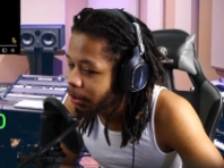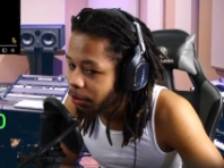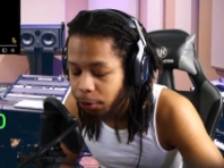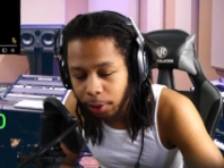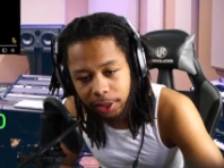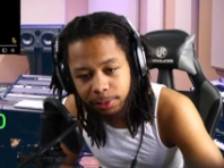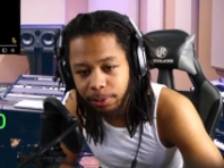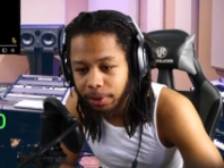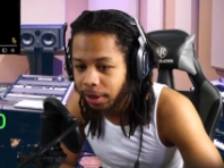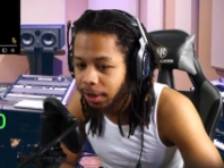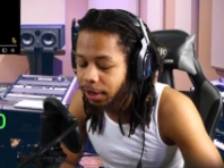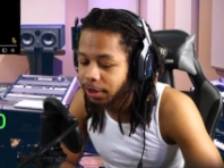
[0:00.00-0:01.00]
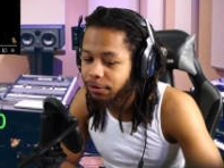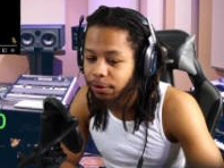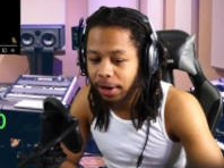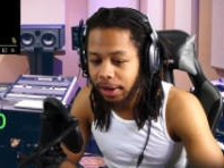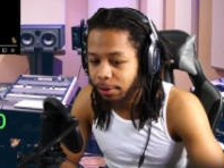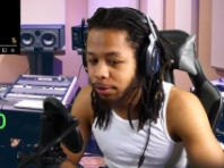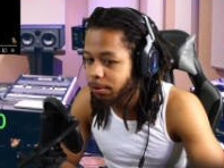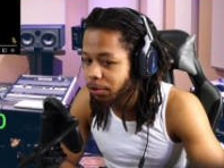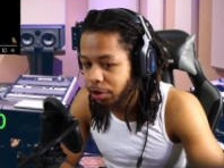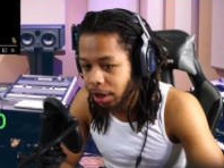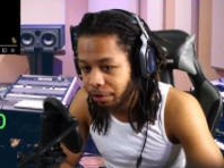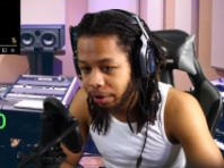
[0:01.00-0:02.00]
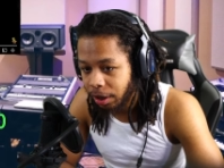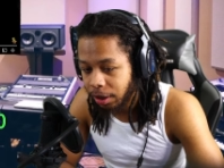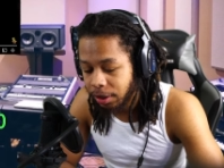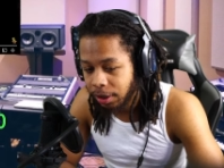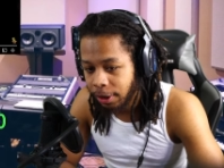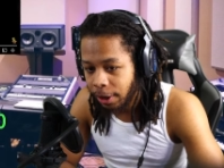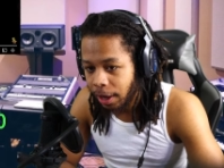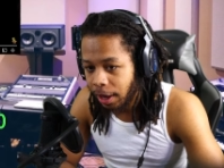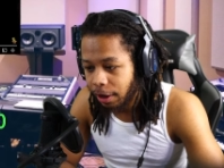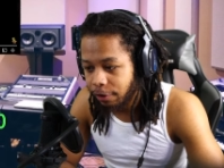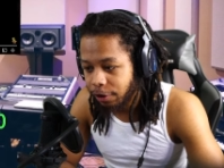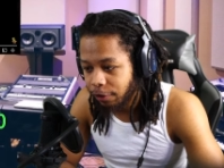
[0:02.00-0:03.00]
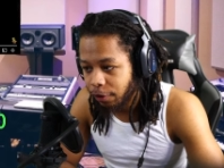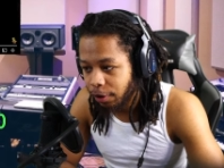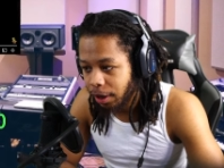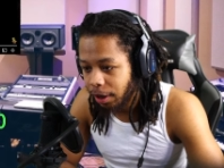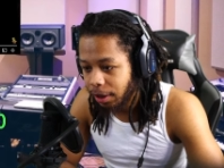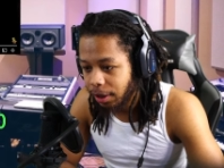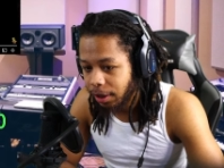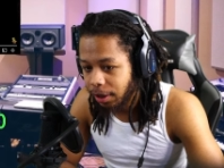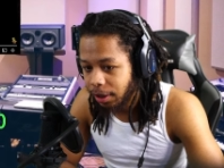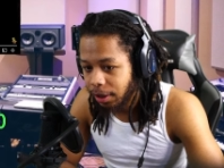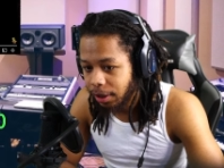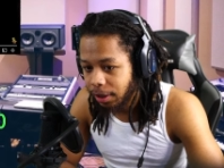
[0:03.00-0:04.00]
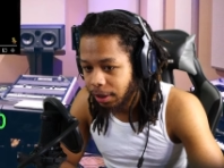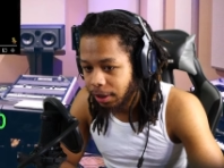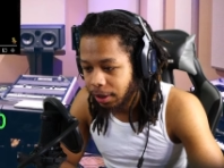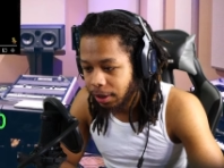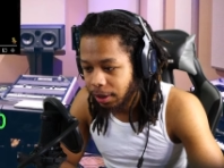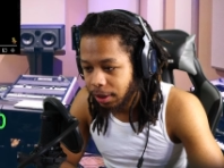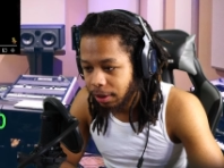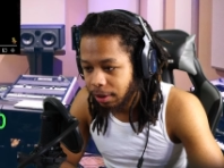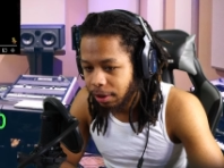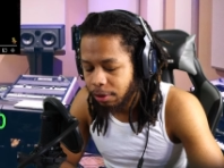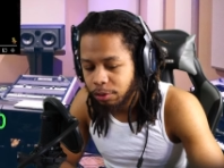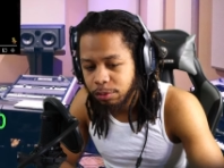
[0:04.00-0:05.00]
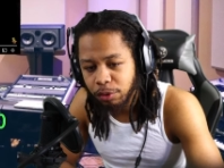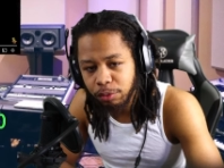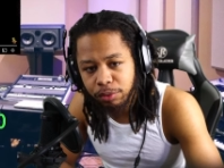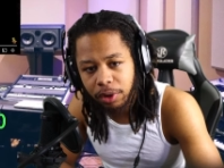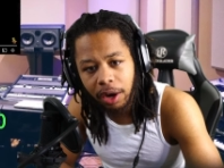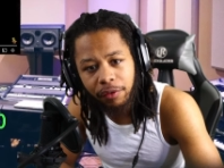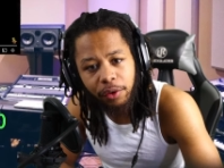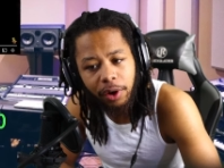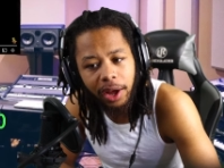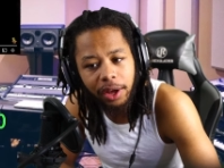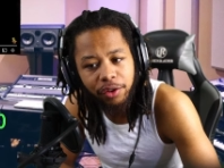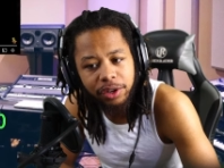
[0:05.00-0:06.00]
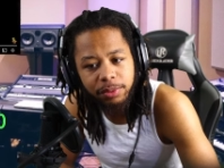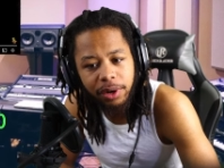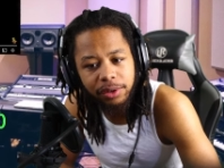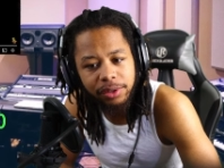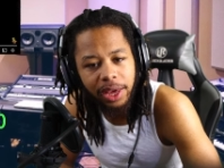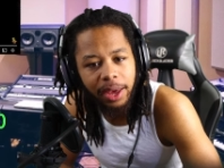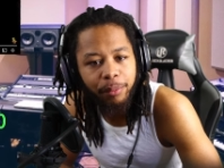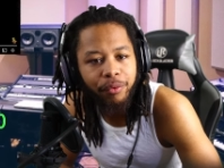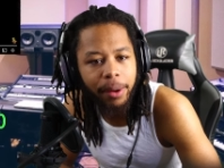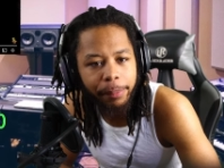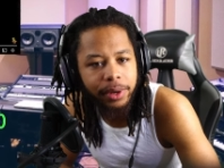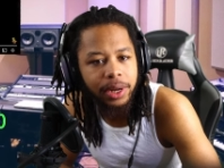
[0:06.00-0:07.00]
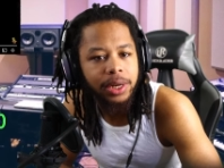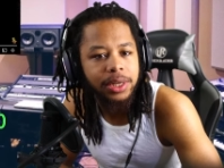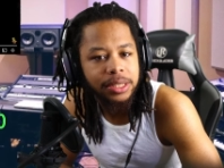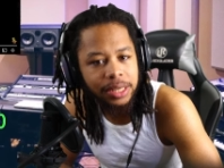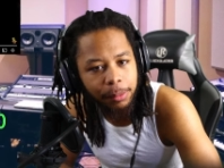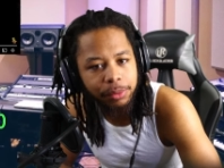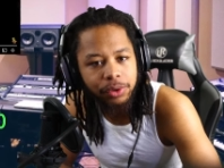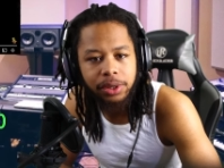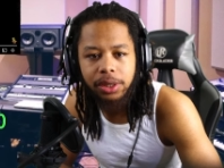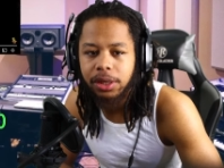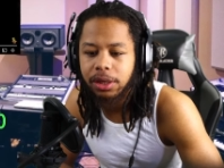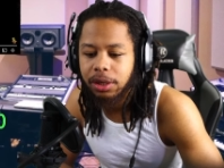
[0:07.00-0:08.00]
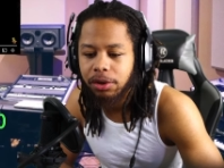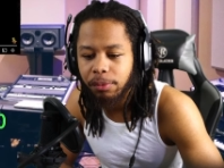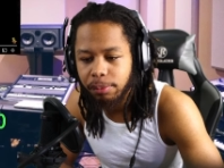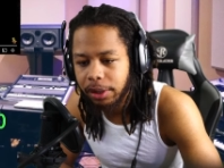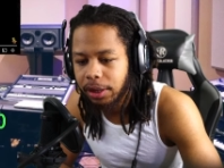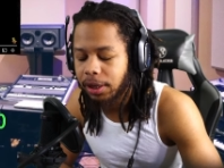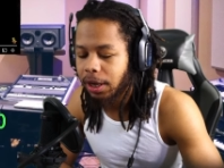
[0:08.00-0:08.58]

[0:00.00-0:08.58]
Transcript: Don't ask me why. I just feel like it was more direct. I just felt like it was more. I feel like Chris Brown came rapping and he snapped on it completely.